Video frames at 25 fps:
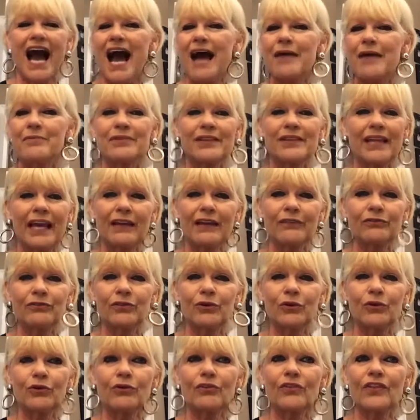I'm
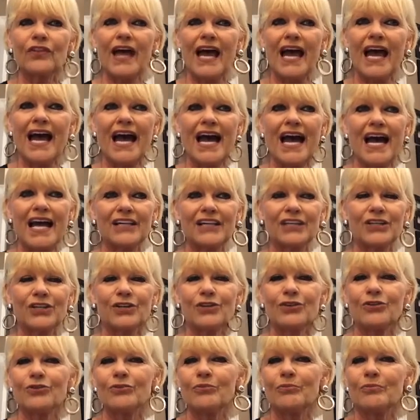thankful that
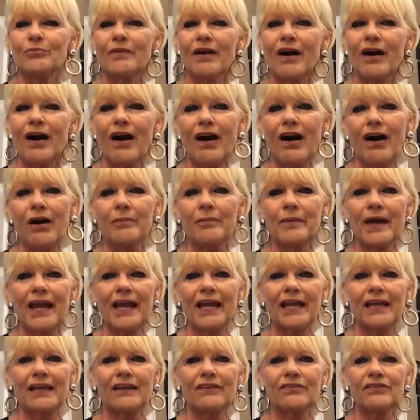you all
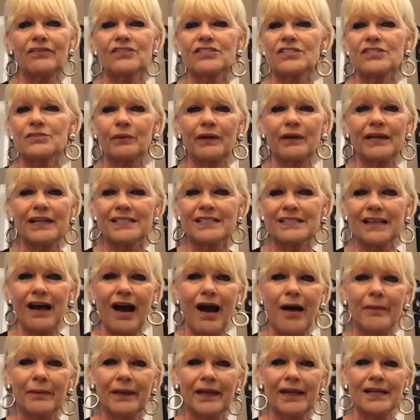make the sweetest
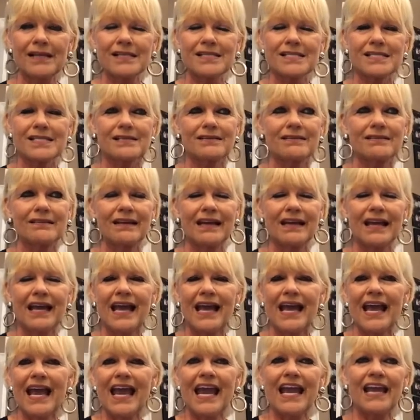comments.
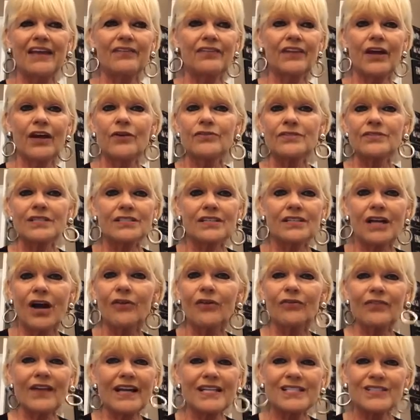And those that
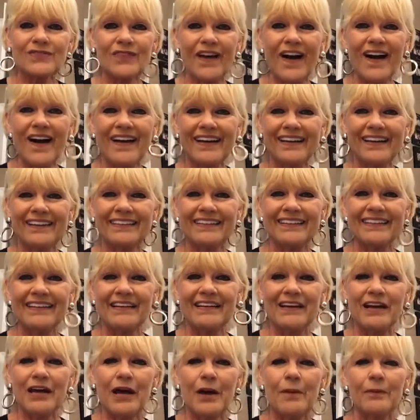don't, that's fine.
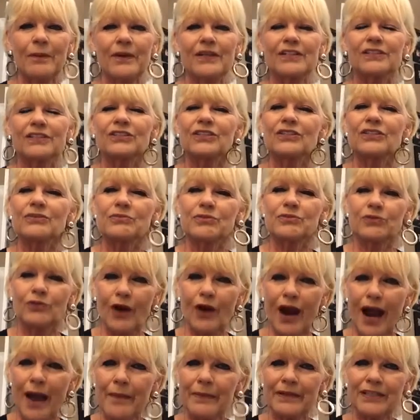But
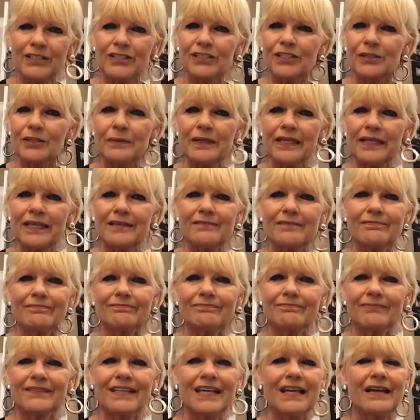subscribing to me,
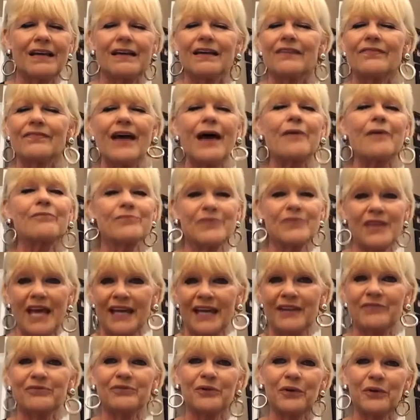I'm
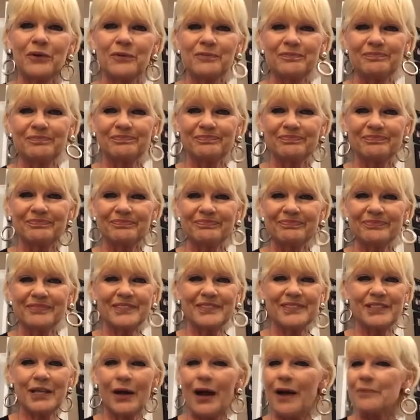thankful.
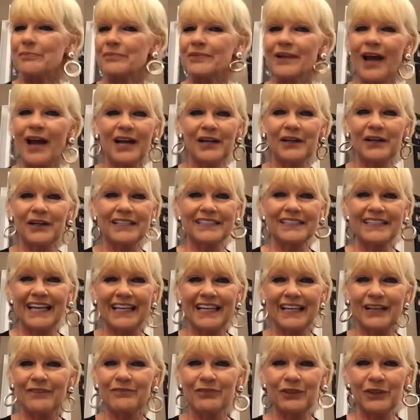So I'm not going to
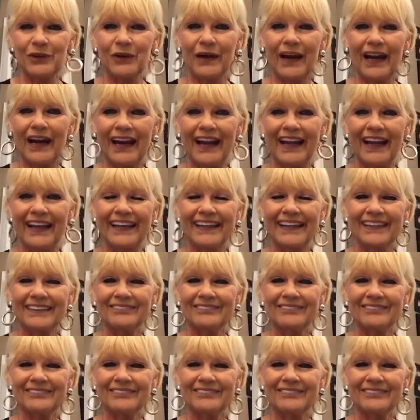take it for granted.